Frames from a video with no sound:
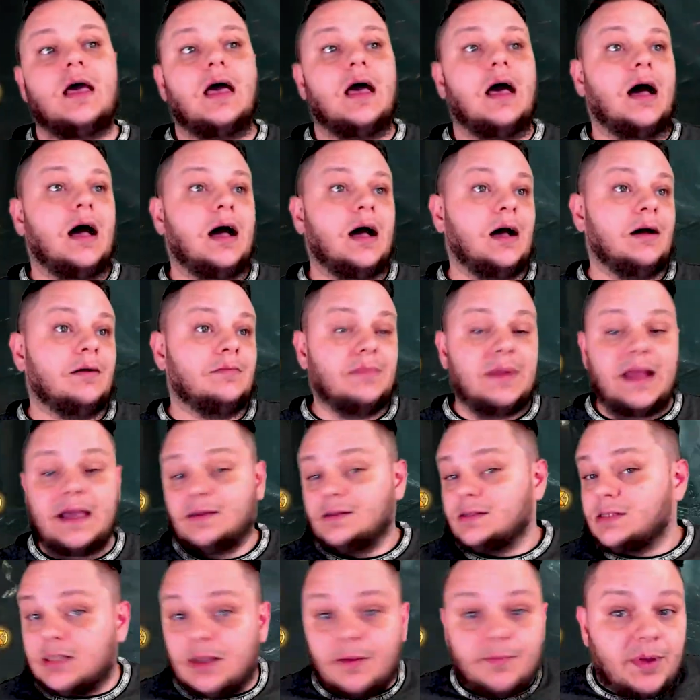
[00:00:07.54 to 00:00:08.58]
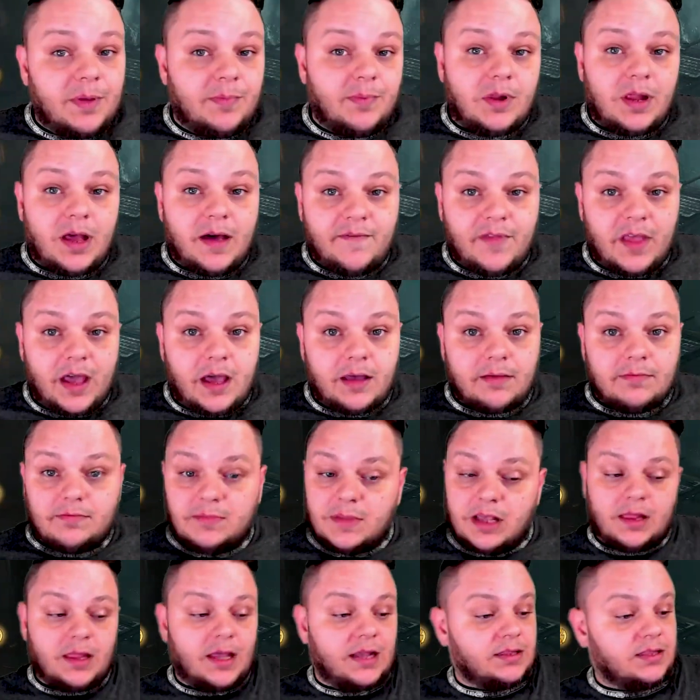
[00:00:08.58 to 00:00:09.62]
Now, some people love that.
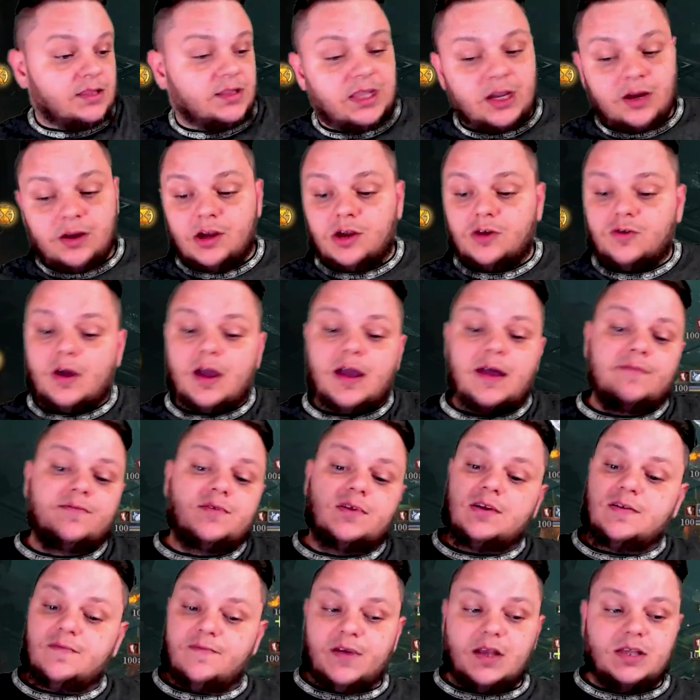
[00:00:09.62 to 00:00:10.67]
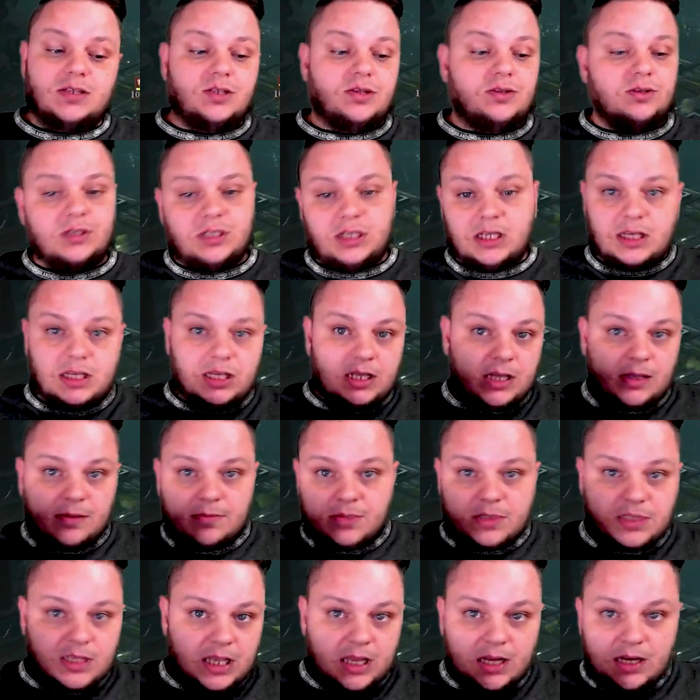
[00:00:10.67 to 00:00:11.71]
They like the theory craft and advancing their
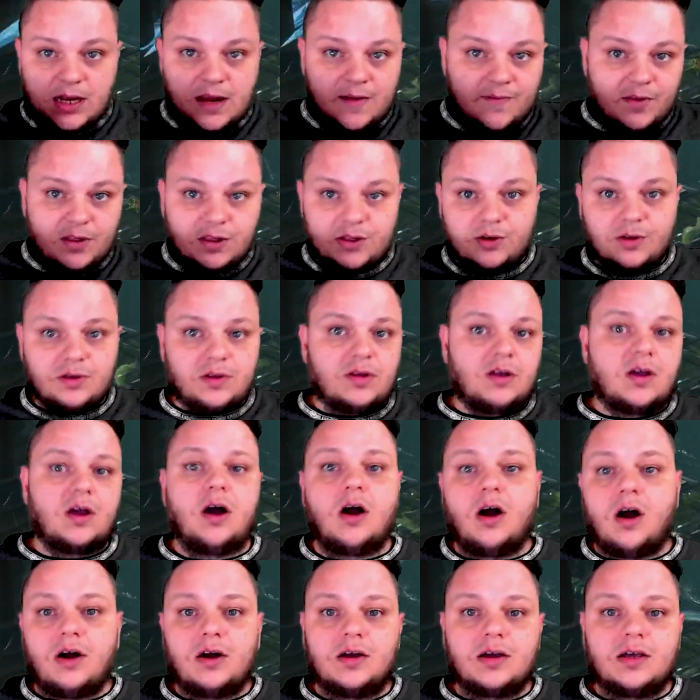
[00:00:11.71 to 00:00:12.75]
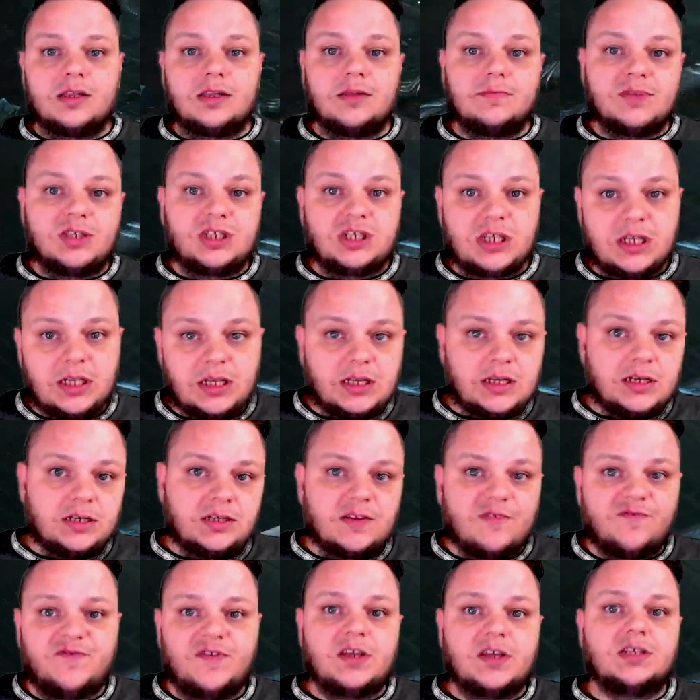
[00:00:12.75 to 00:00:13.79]
teams, getting every little cog in the machine to
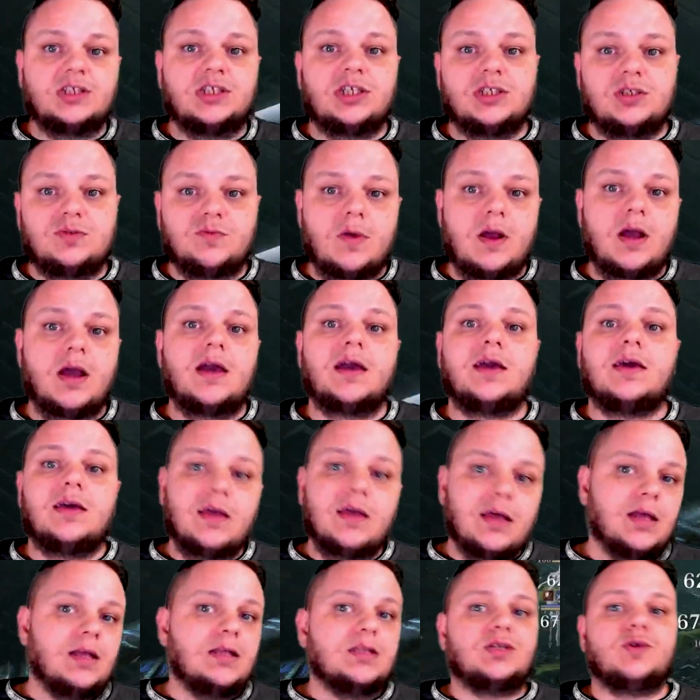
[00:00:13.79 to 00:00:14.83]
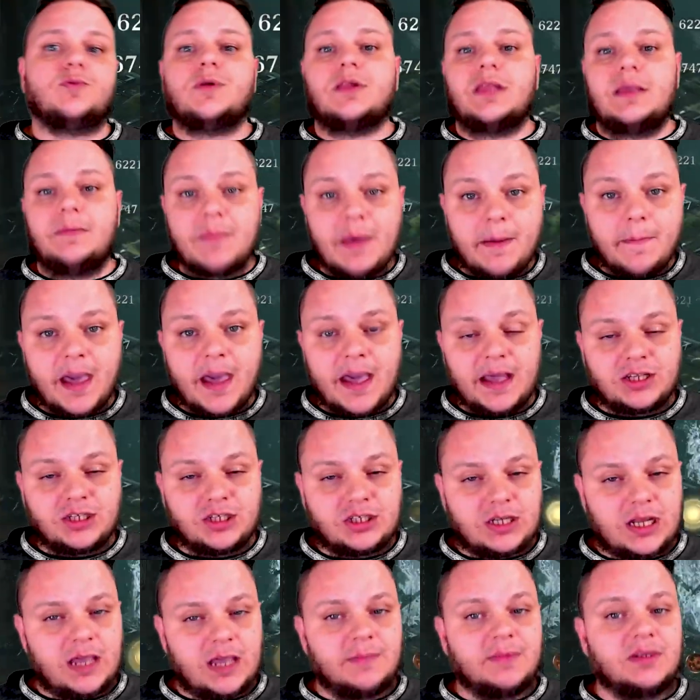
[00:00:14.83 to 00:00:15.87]
fit just right to really min-max your
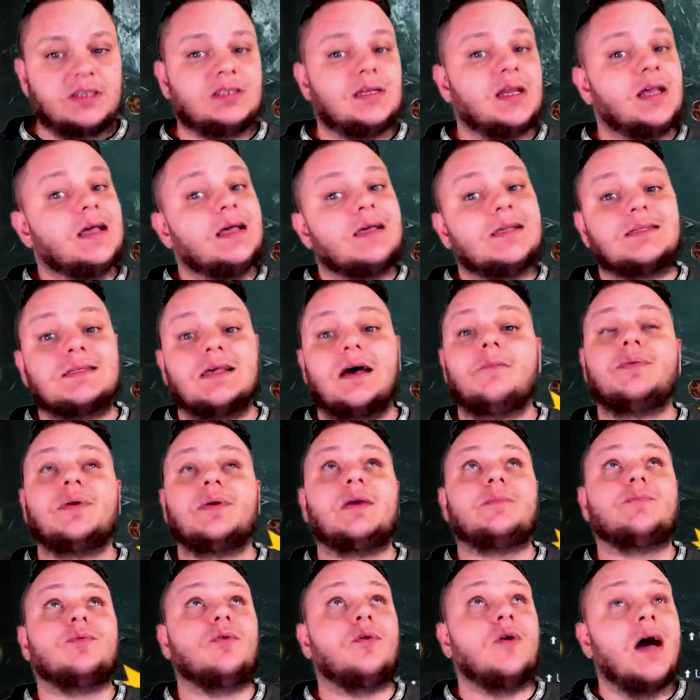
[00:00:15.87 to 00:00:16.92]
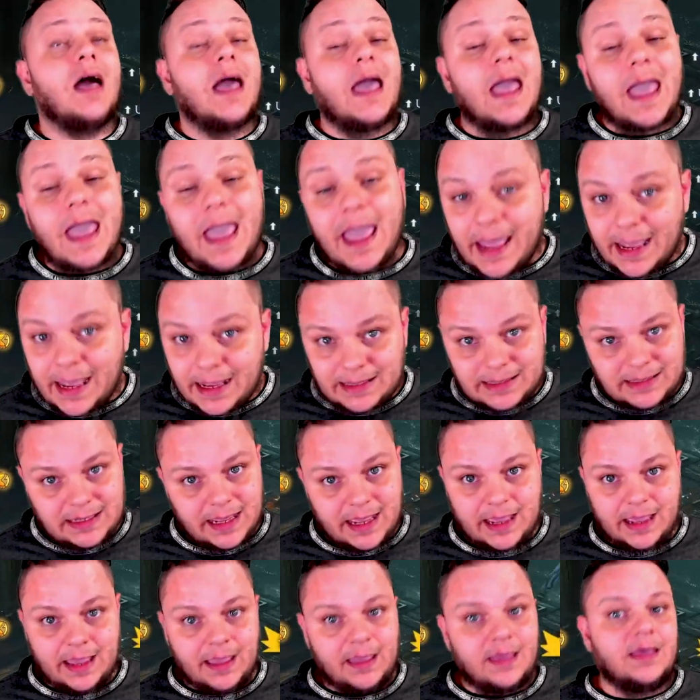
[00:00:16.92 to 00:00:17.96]
damage. Some people hate that.